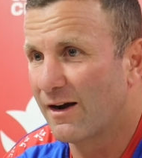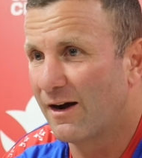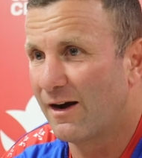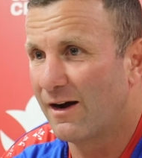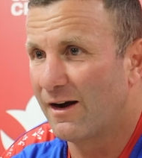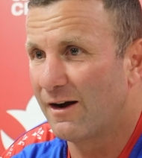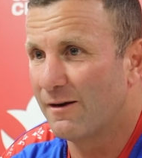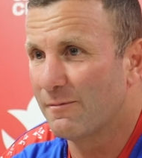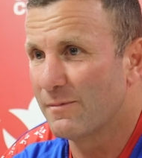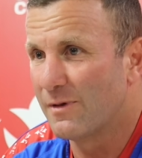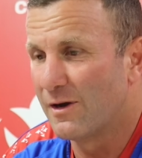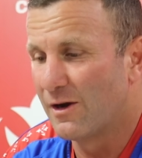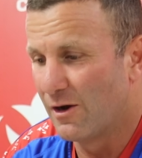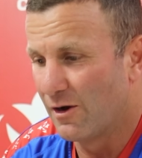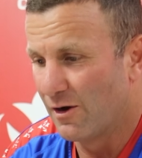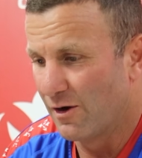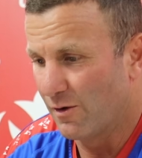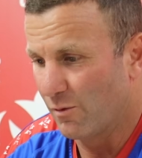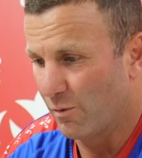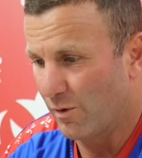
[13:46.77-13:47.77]

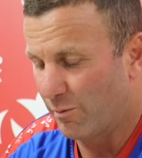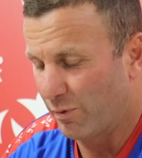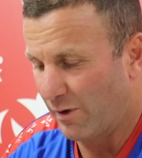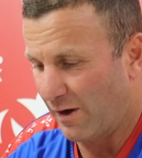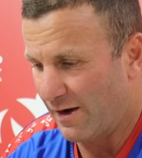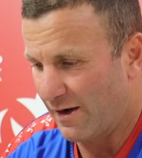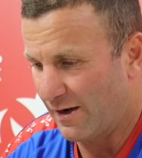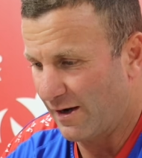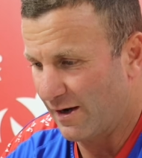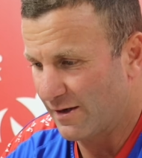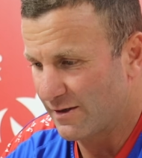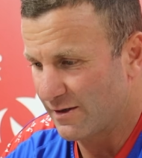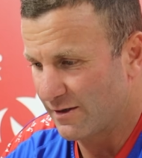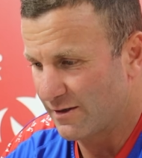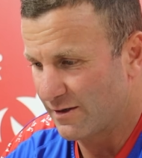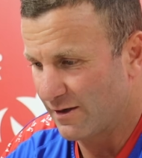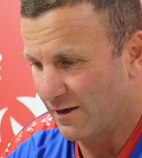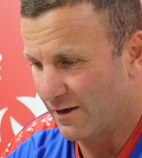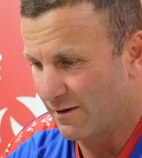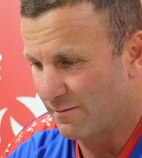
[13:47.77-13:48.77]
We're playing against a
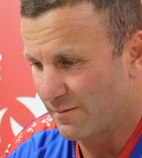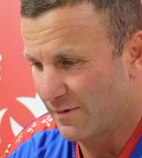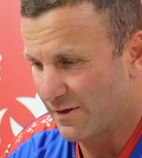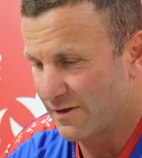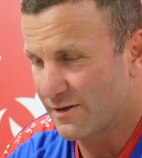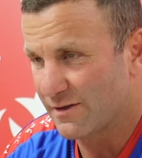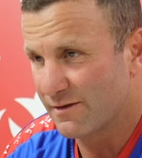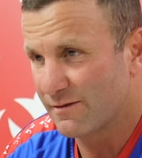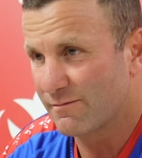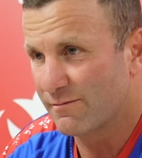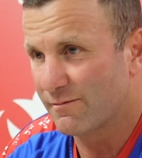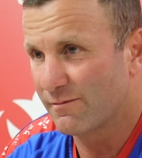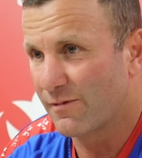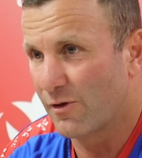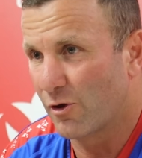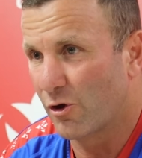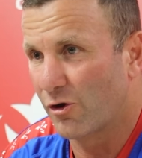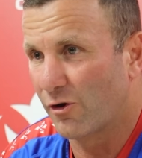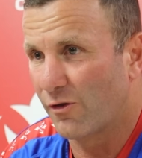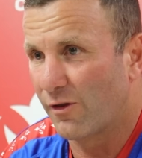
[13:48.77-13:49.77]
team that's
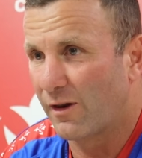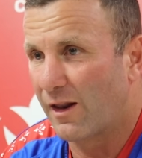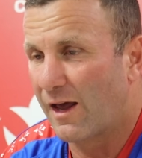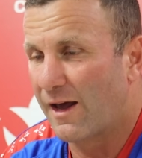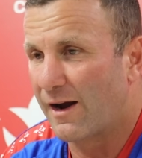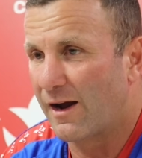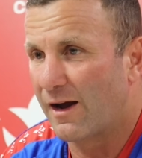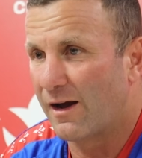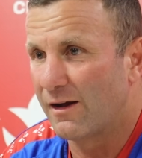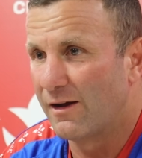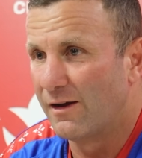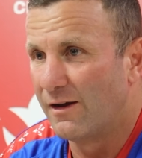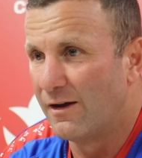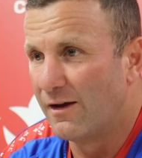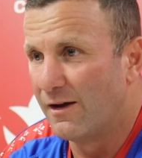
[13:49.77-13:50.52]
third on the ladder,